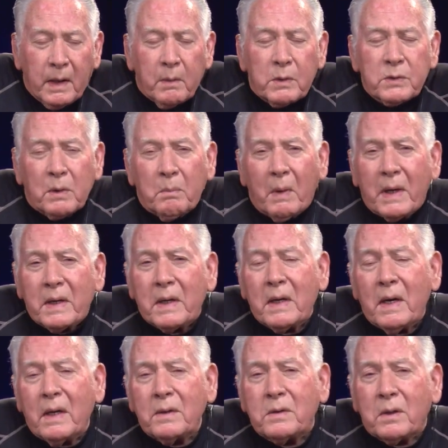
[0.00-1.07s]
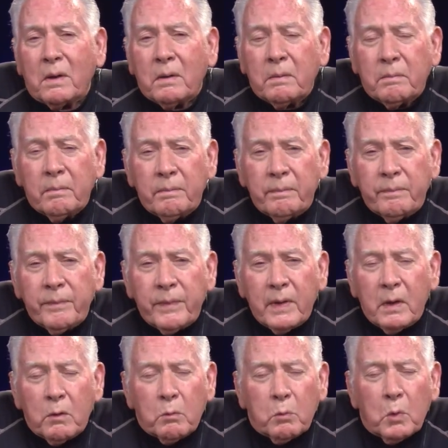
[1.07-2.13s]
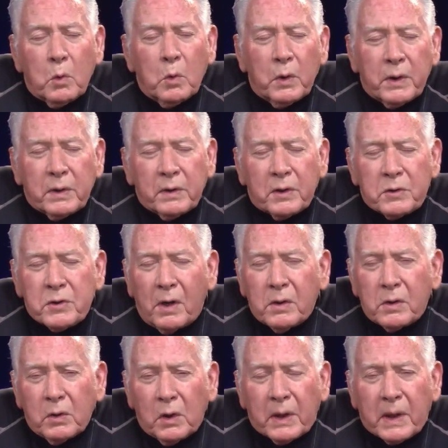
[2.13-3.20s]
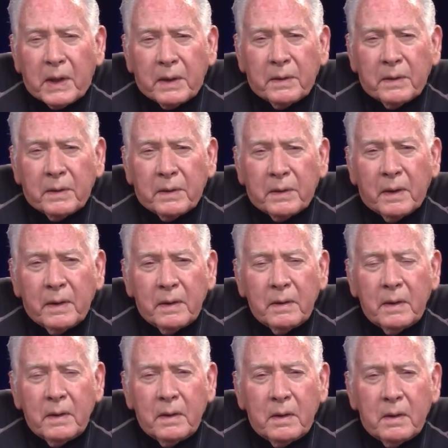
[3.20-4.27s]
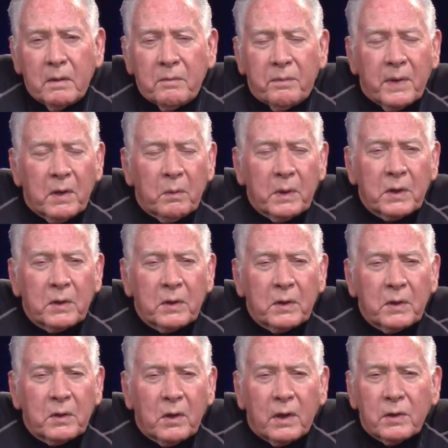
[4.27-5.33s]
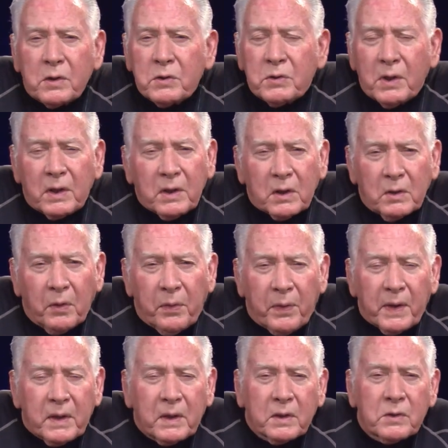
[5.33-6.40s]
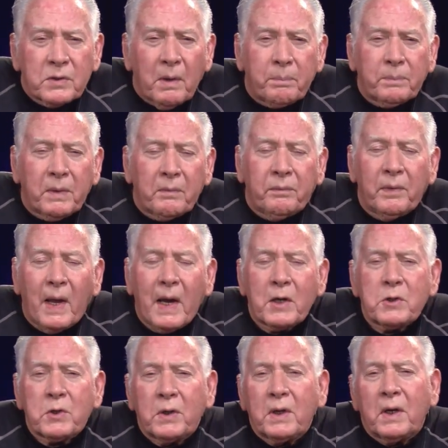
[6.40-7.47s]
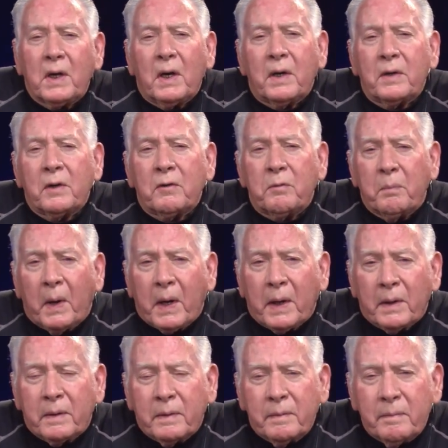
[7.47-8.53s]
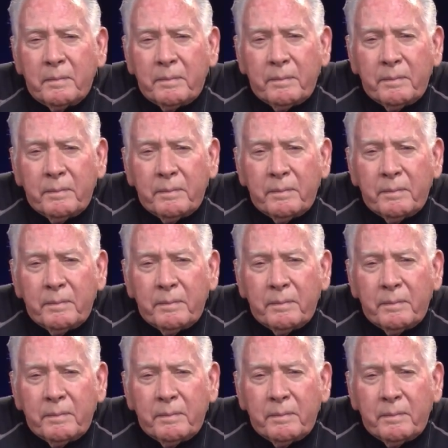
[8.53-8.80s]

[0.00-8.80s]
He was a mighty hunter, ruling the jungle land, fearing not a single thing except the flashing gun of man.